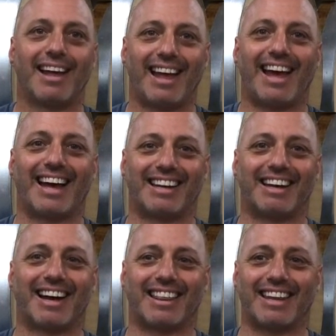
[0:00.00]
And
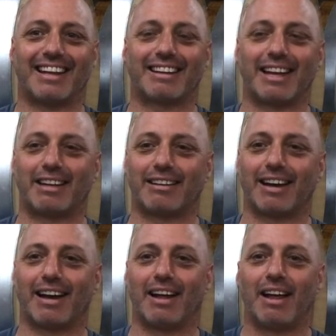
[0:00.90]
I think that
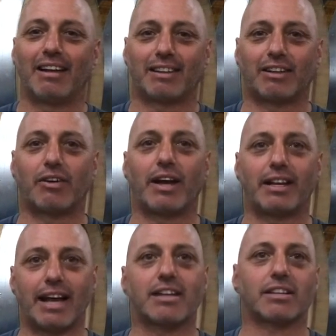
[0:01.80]
to create
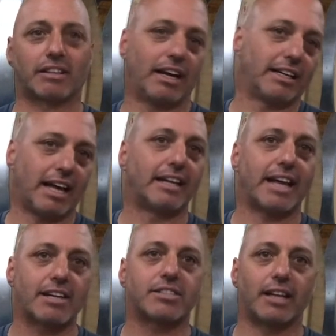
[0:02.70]
a
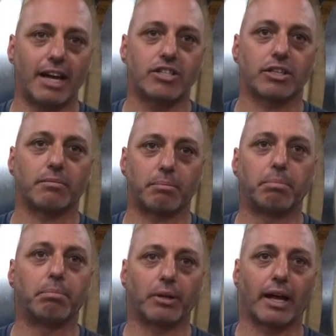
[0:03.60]
destination
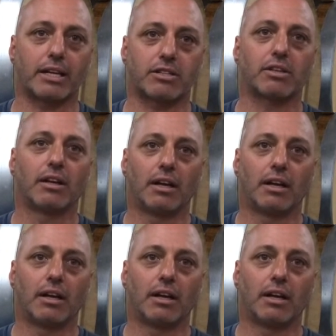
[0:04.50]
place